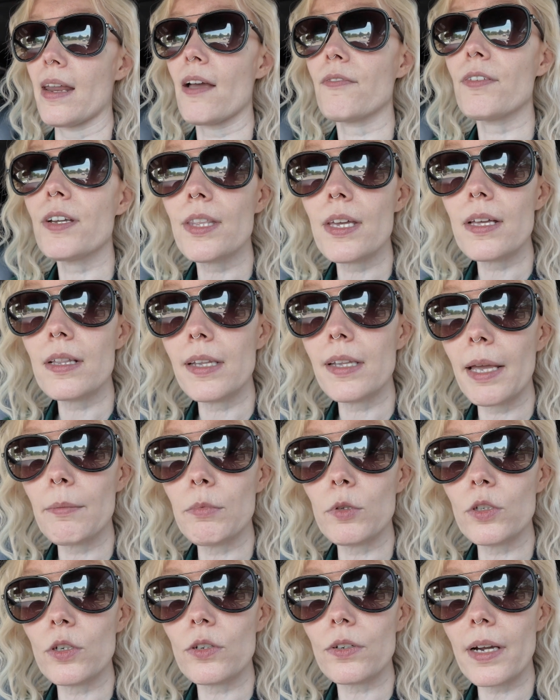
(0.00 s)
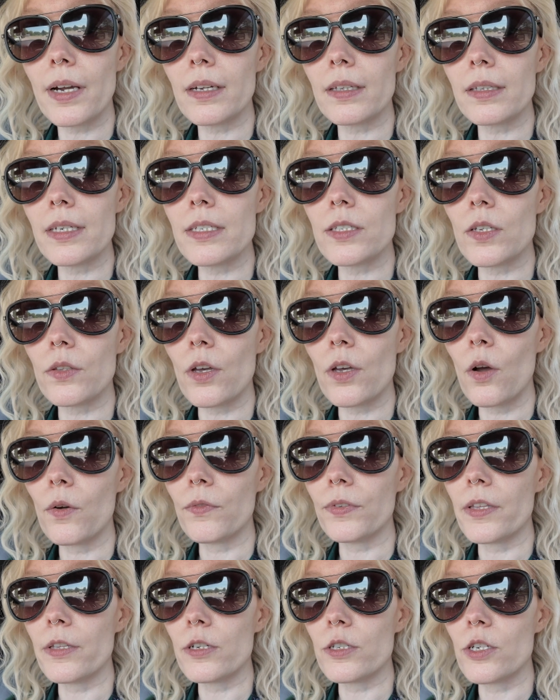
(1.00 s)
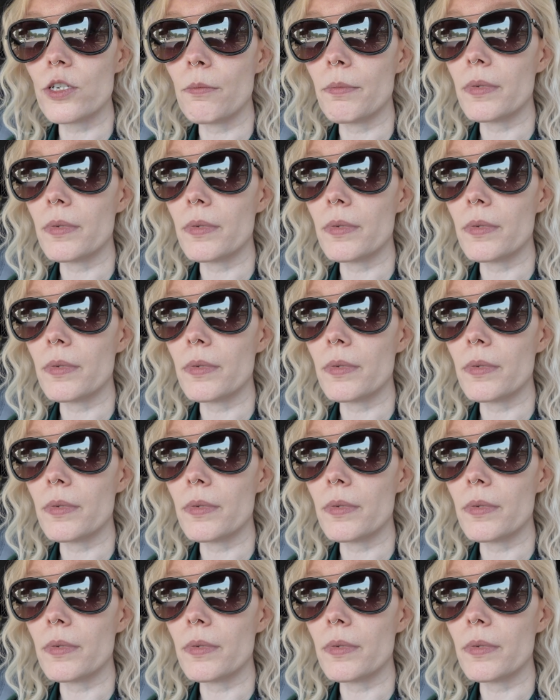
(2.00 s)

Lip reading: everything labeled correctly so that hopefully there's no